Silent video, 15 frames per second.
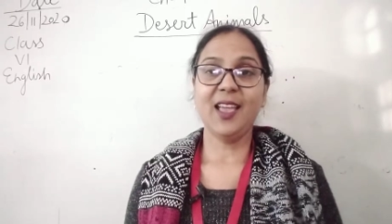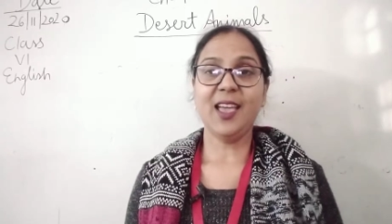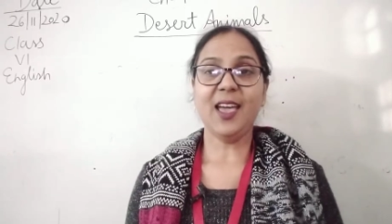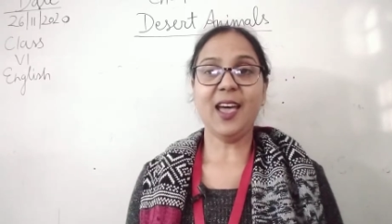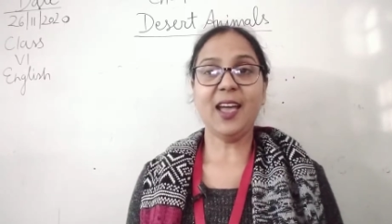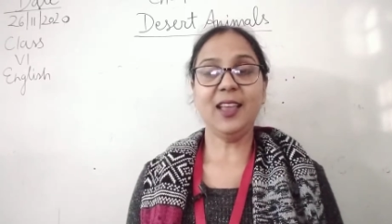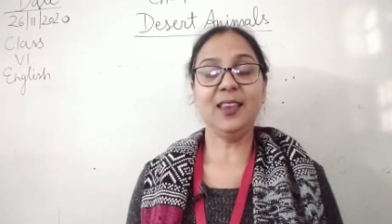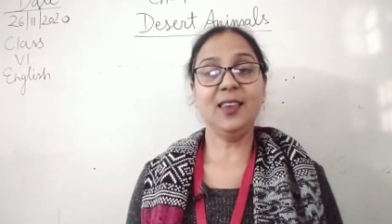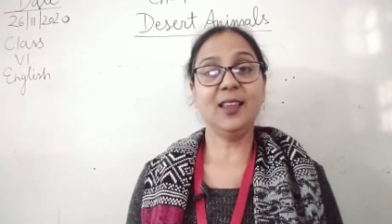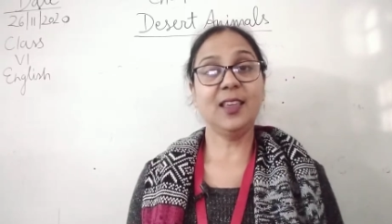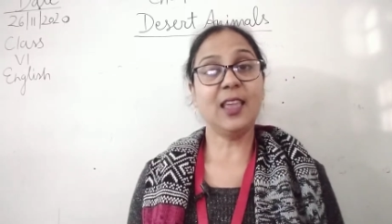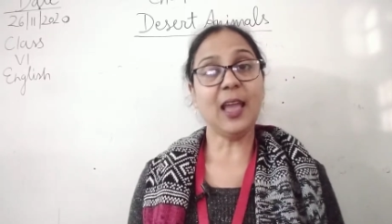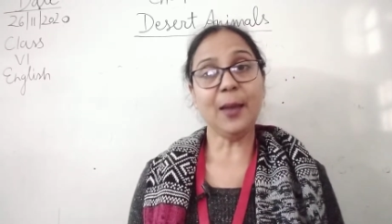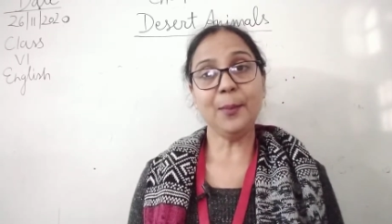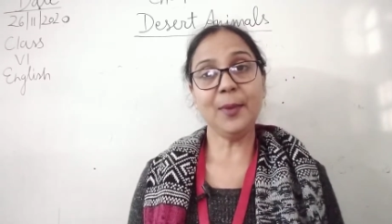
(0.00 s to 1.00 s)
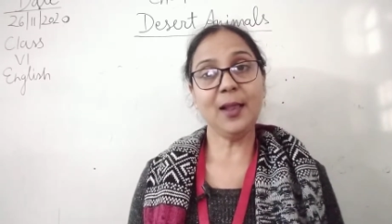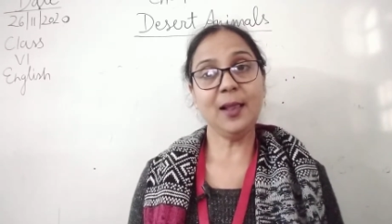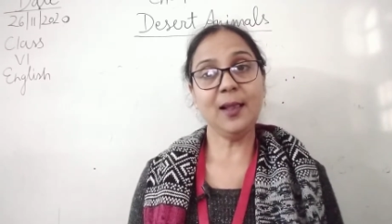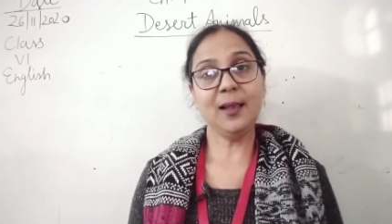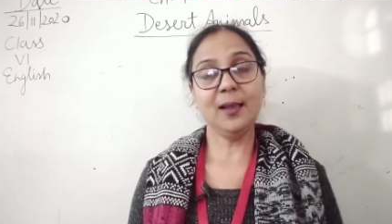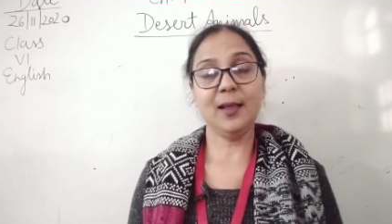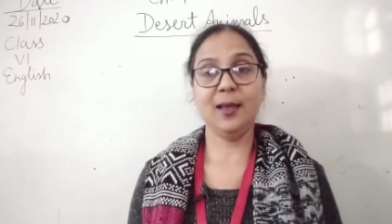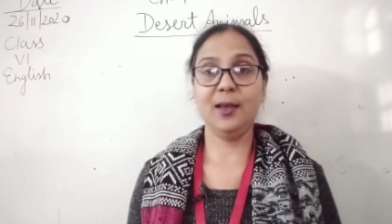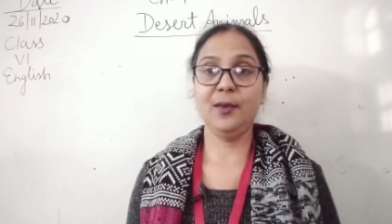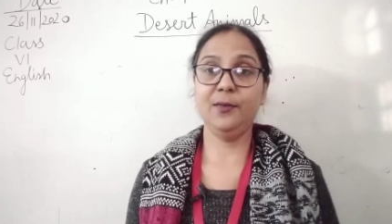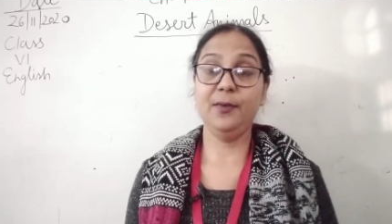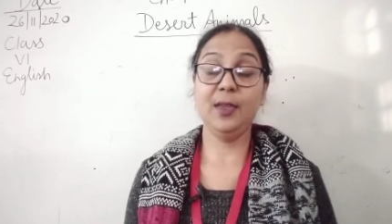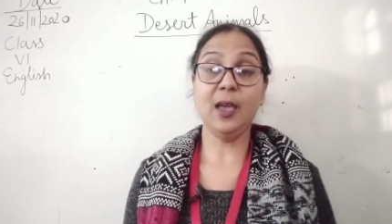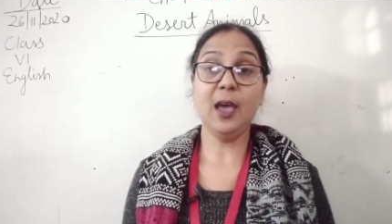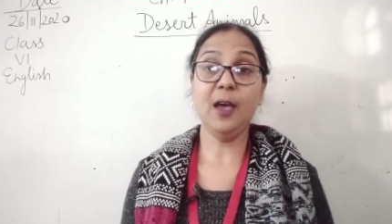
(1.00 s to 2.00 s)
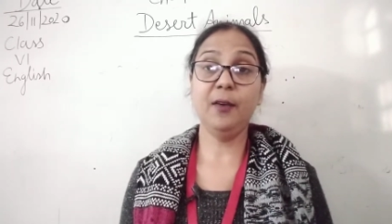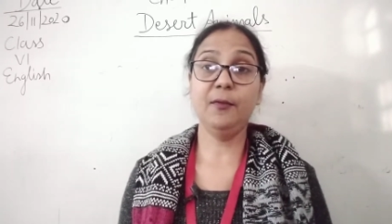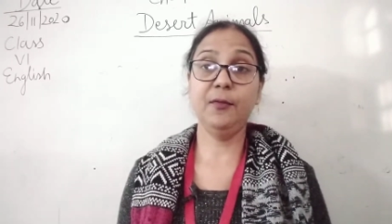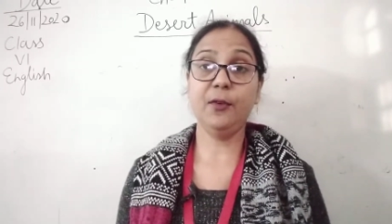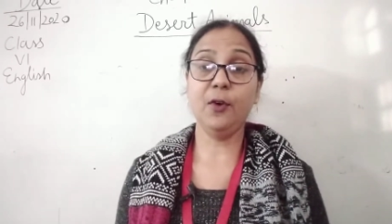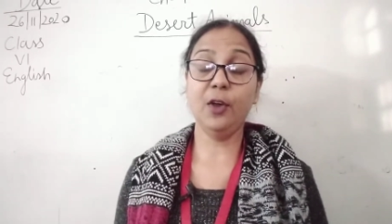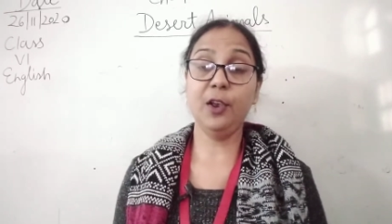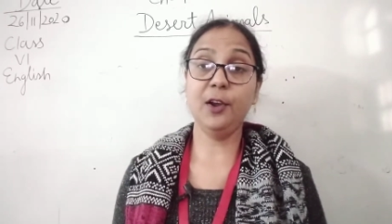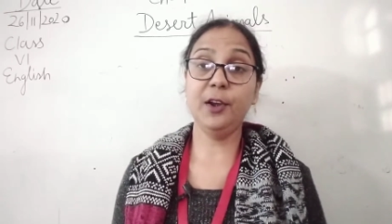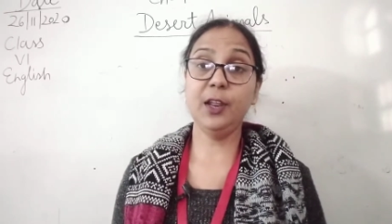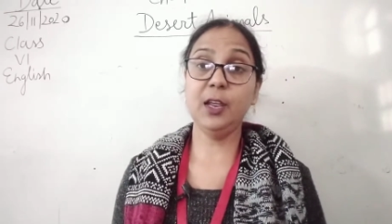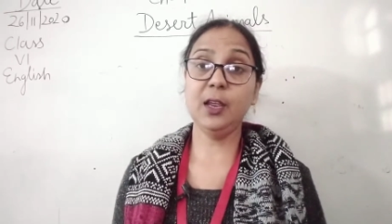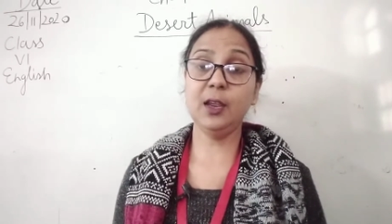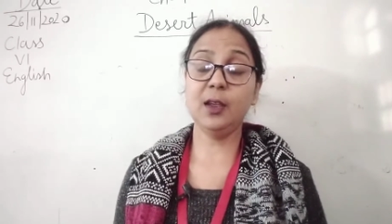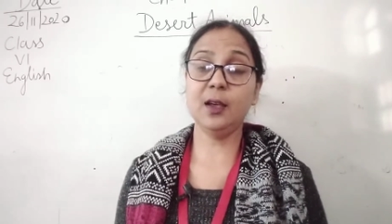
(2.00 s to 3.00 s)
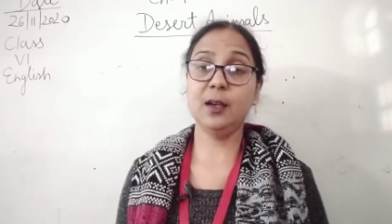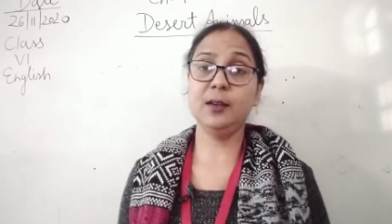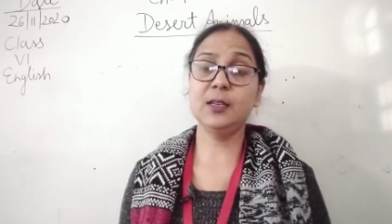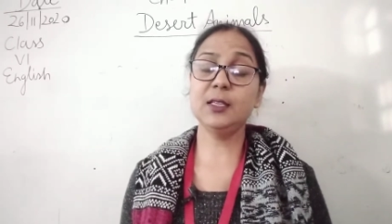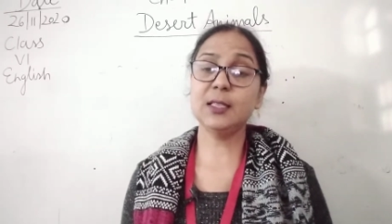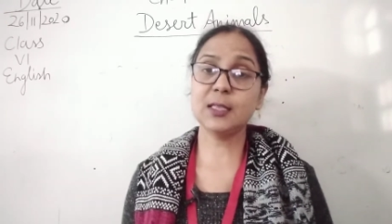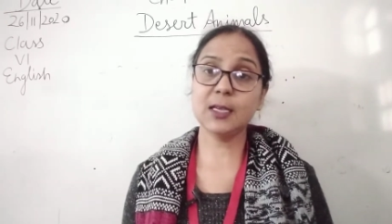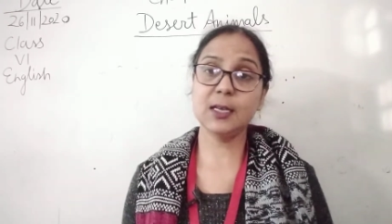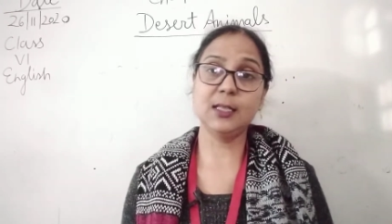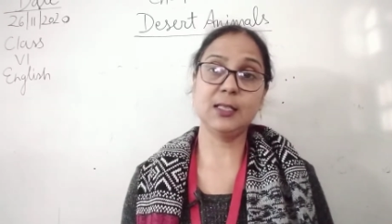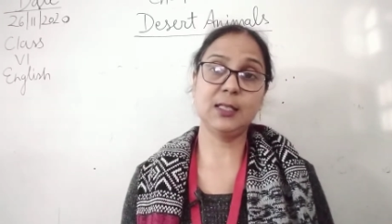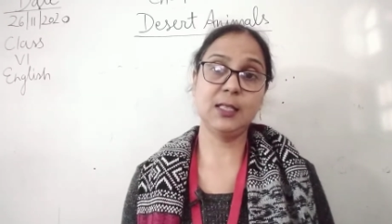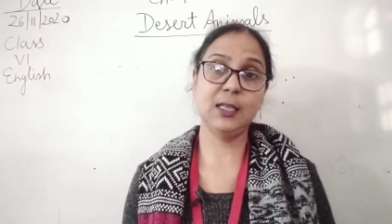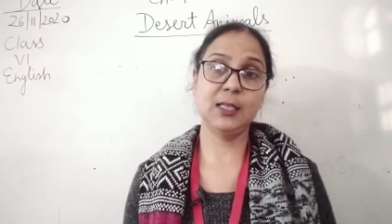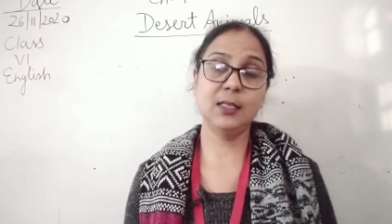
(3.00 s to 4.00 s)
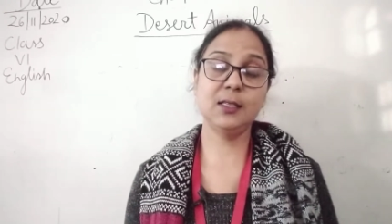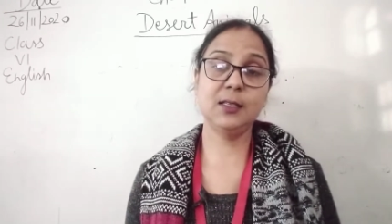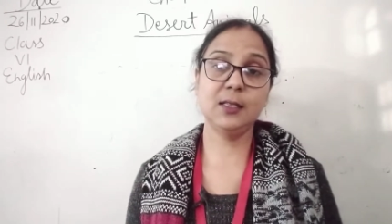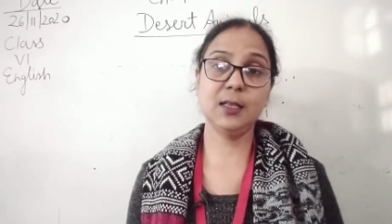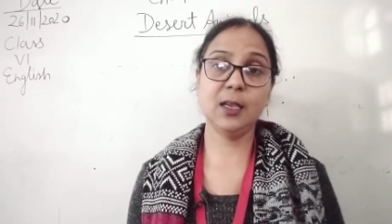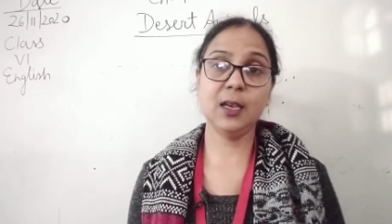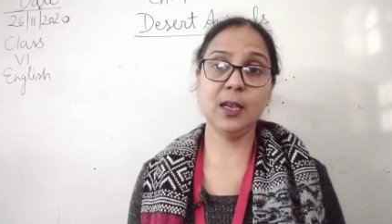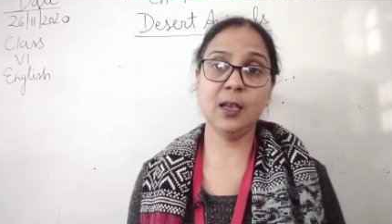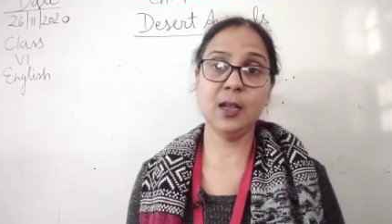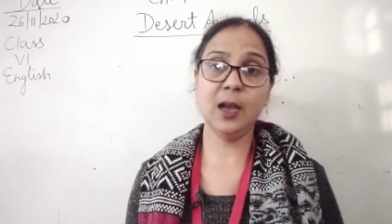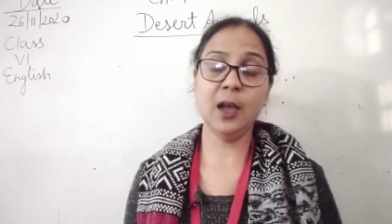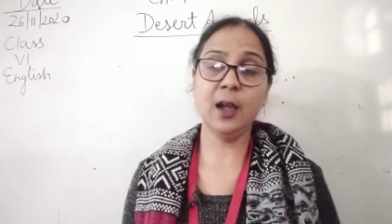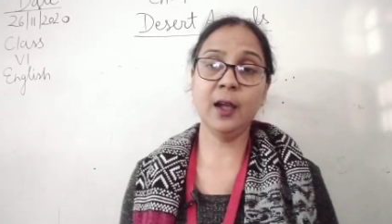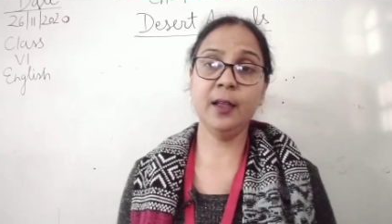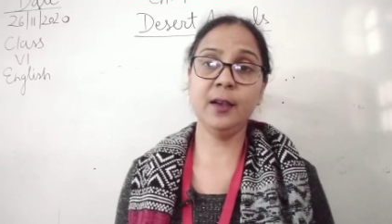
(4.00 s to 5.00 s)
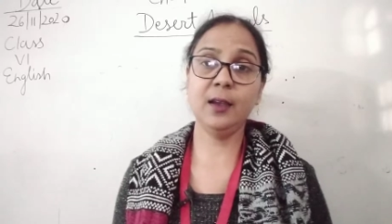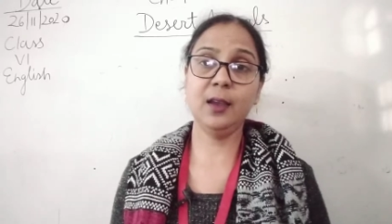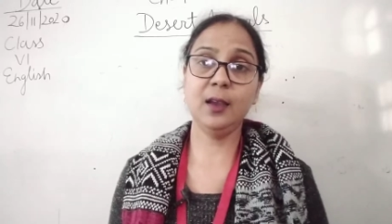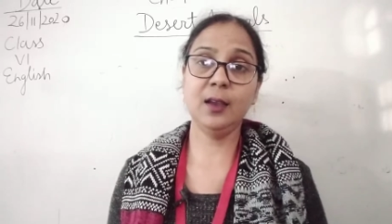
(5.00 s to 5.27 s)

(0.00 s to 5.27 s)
And camel, we have already discussed this in our